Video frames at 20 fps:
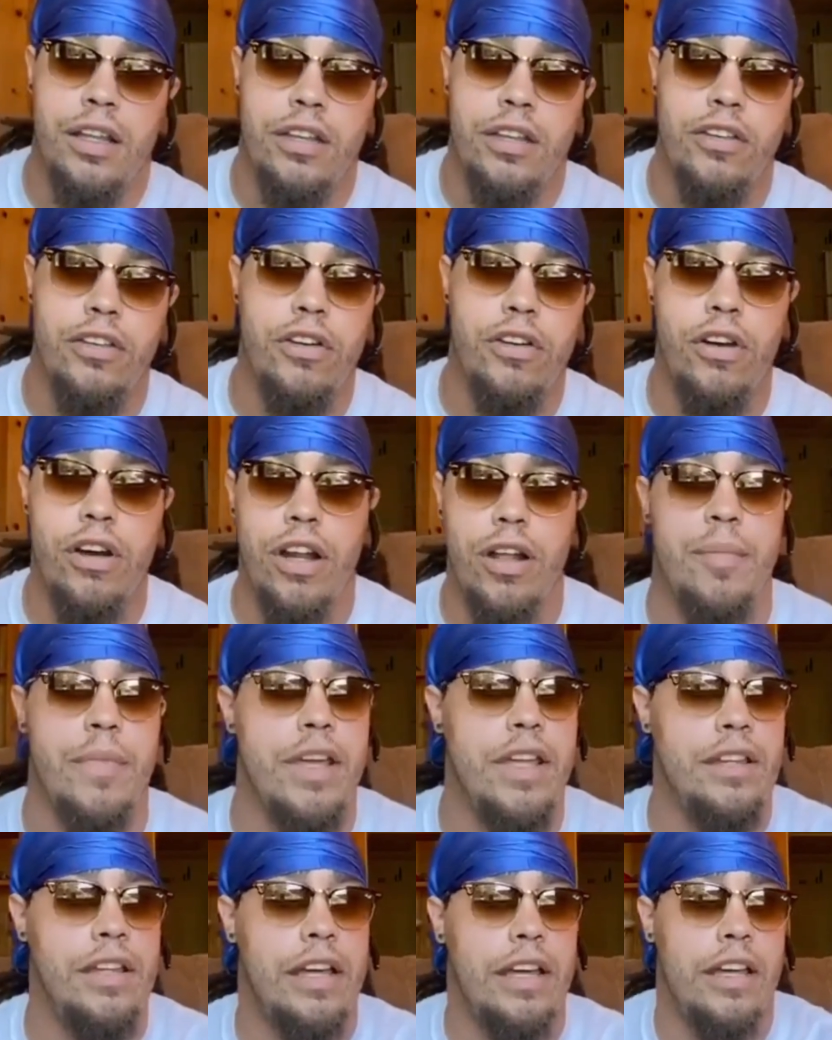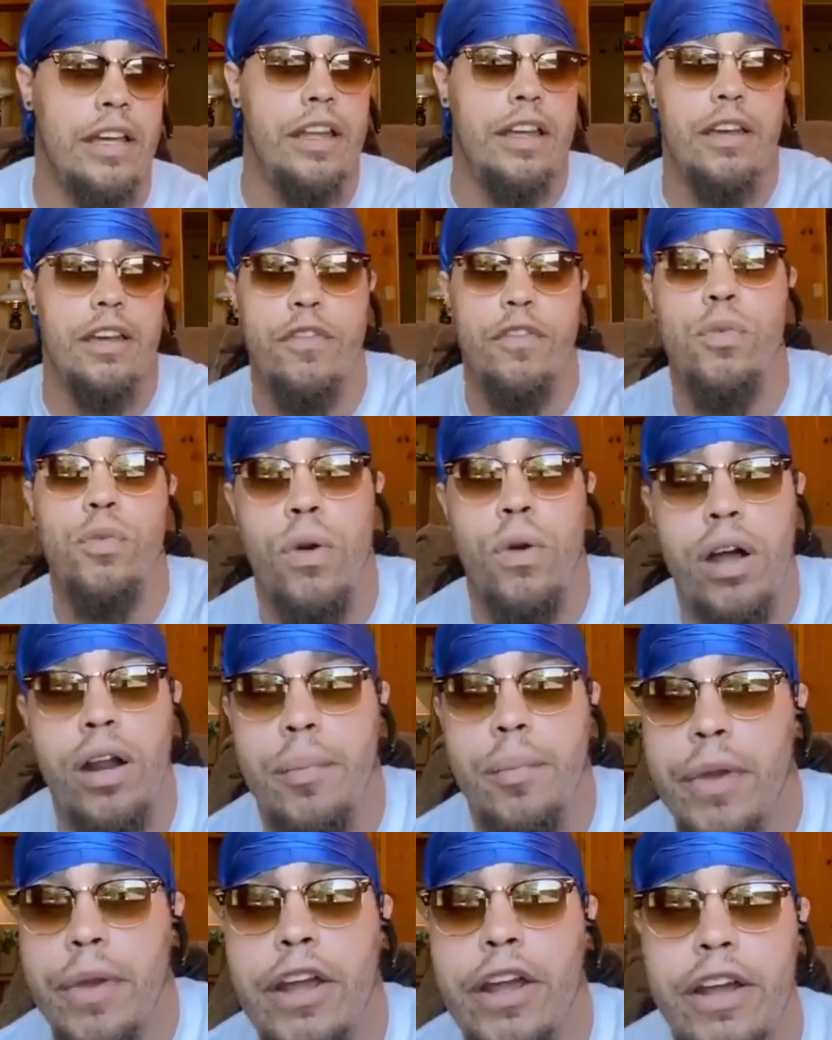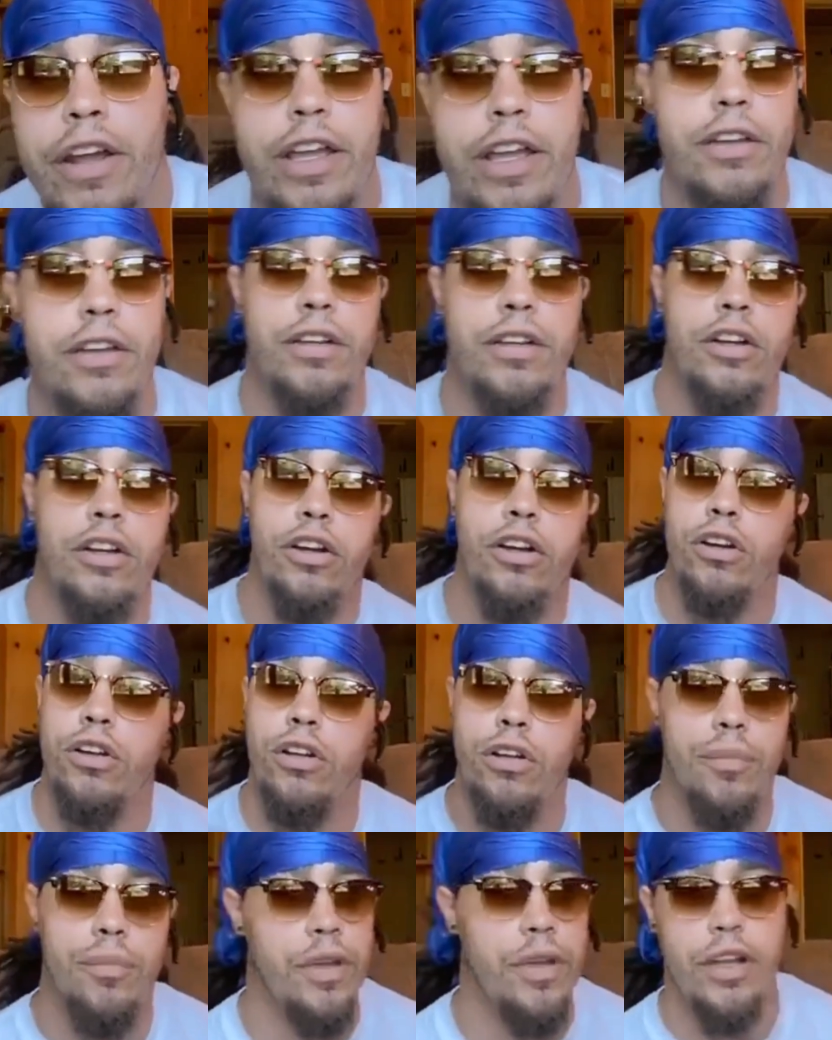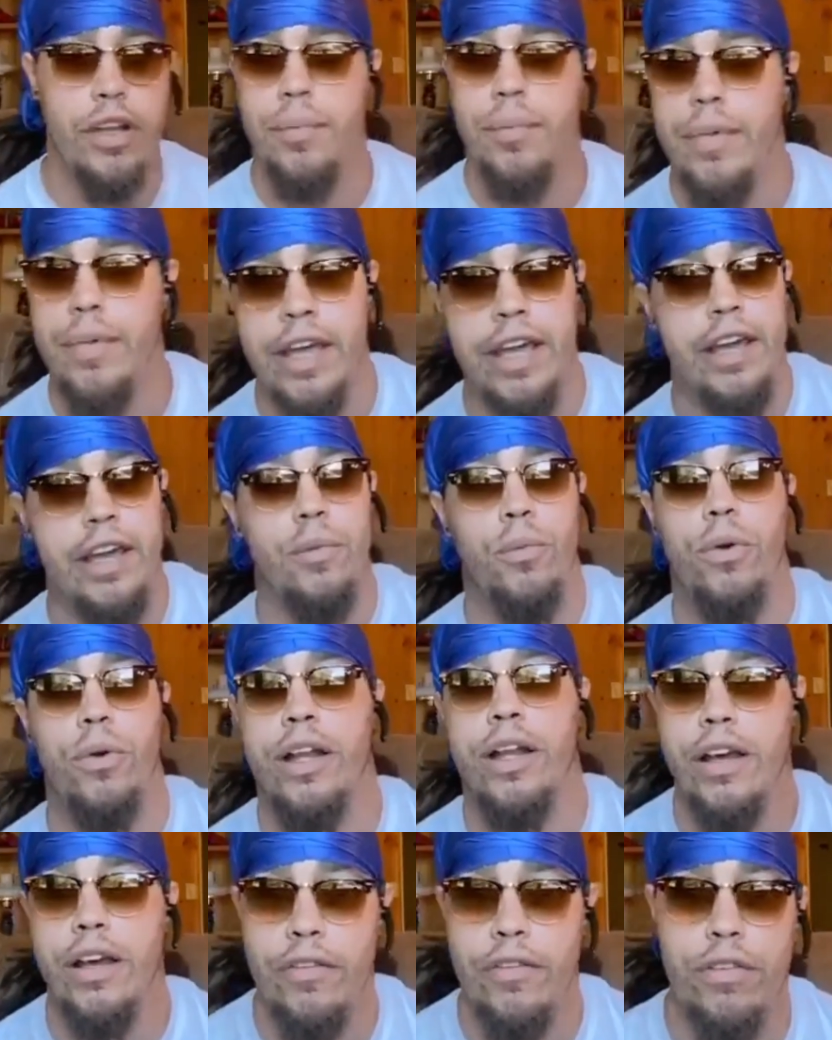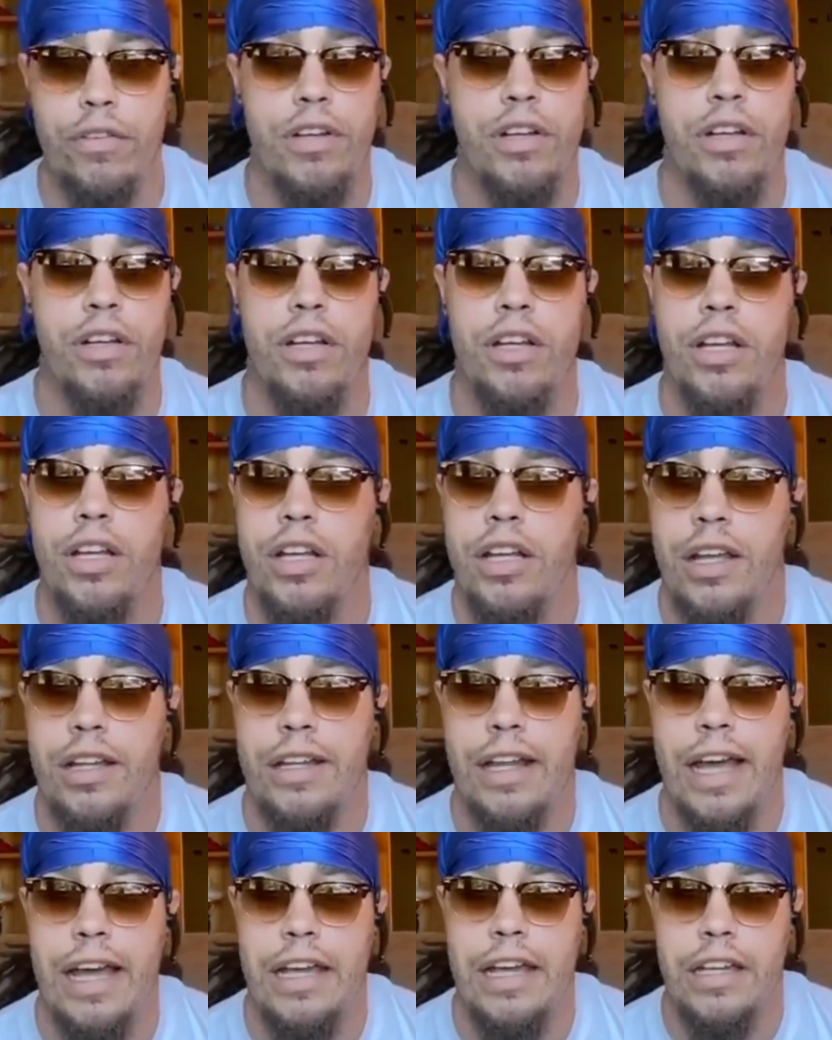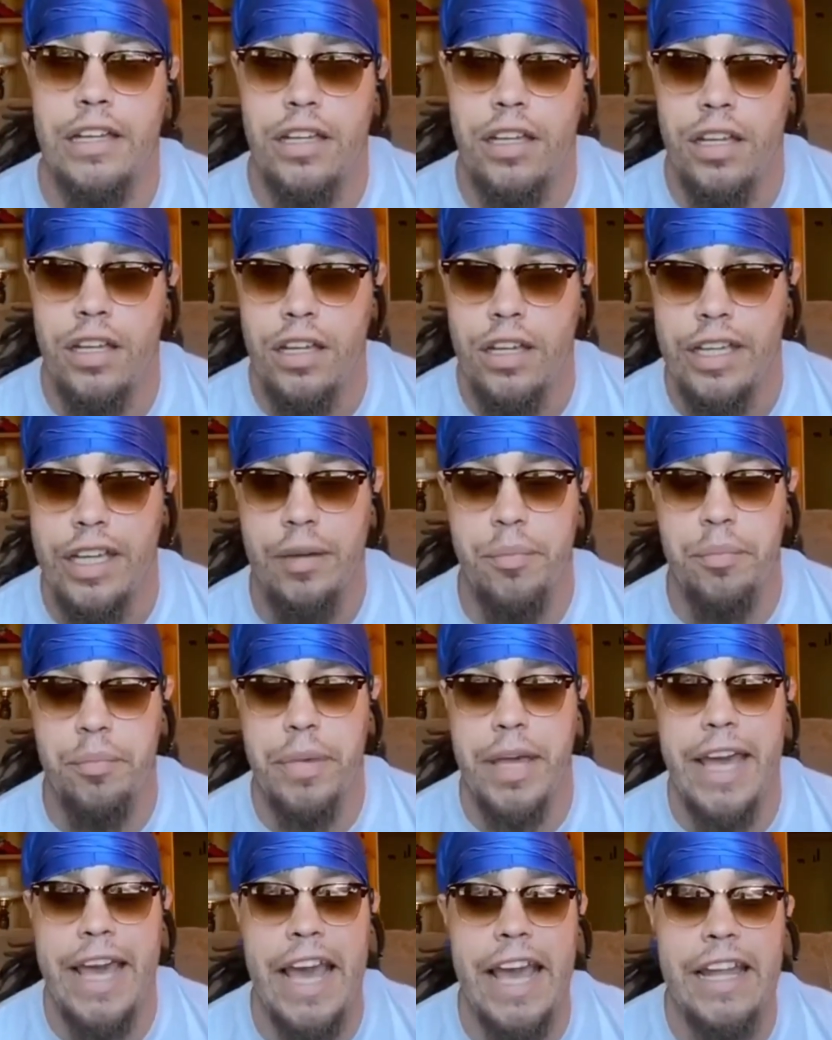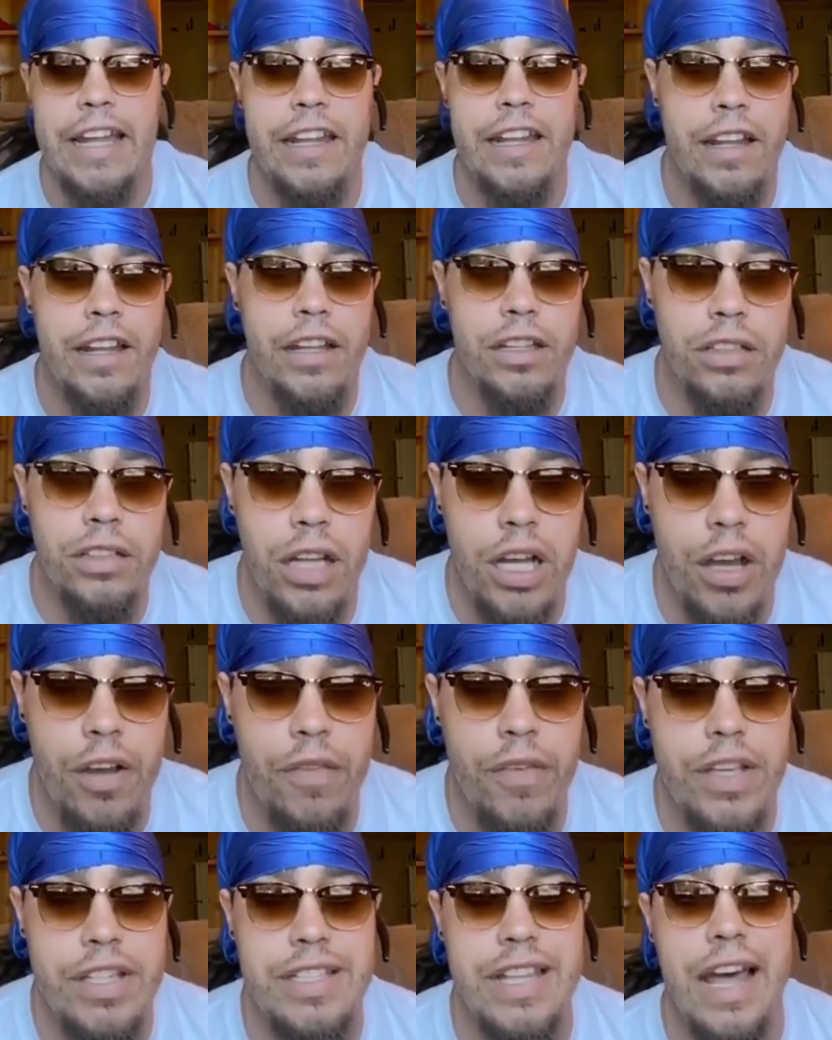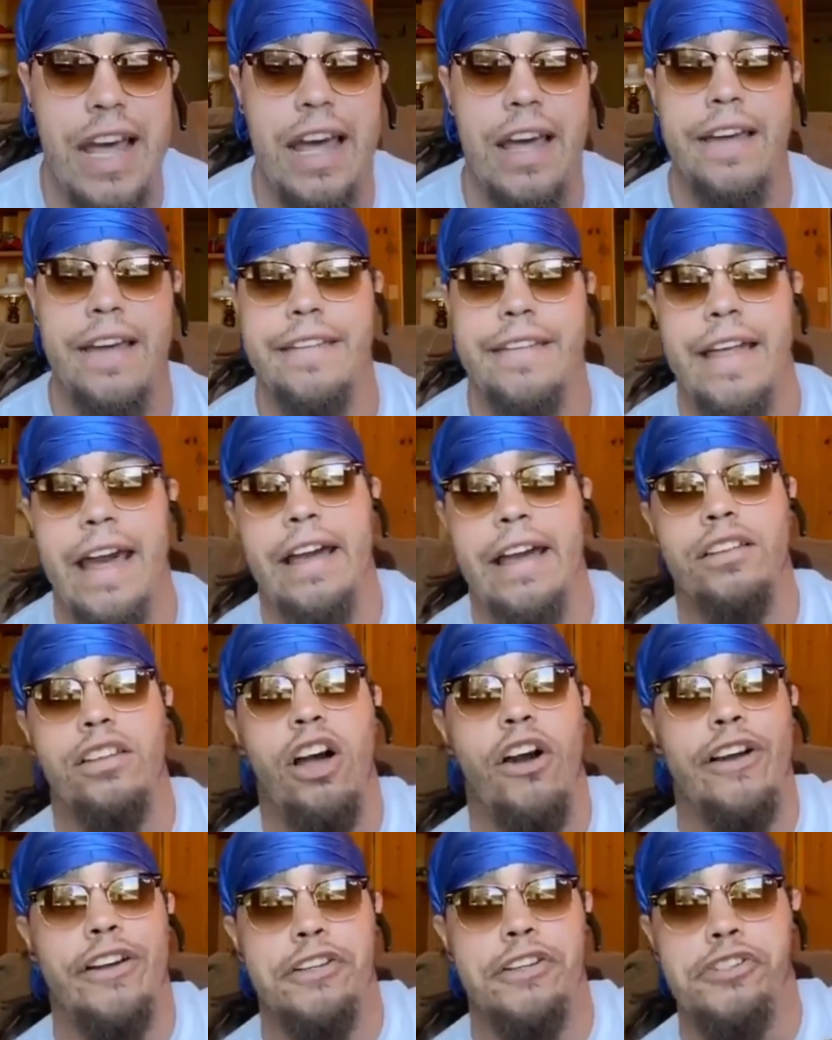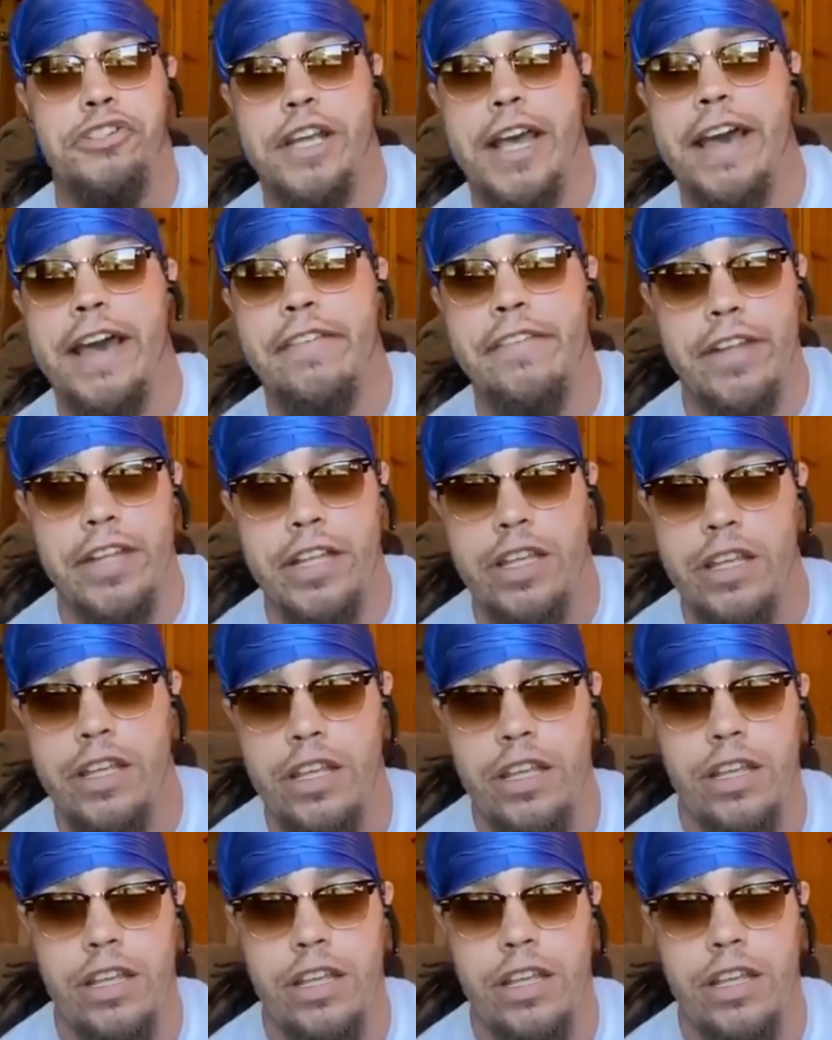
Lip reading: You know what I mean? Like if you want to marry a girl or marry a man, whatever, like companionate love is that longevity.